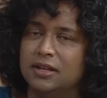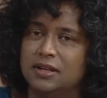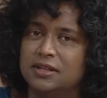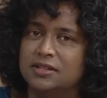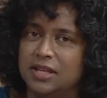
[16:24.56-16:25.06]

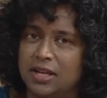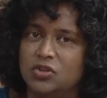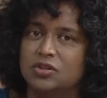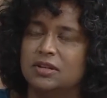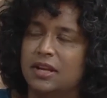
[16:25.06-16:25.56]
Is
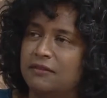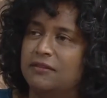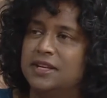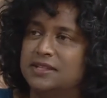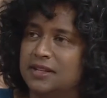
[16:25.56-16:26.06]
each and
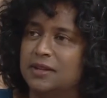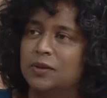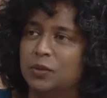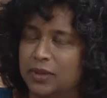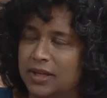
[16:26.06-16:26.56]
every
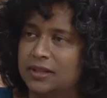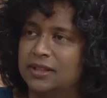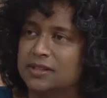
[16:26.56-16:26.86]
single word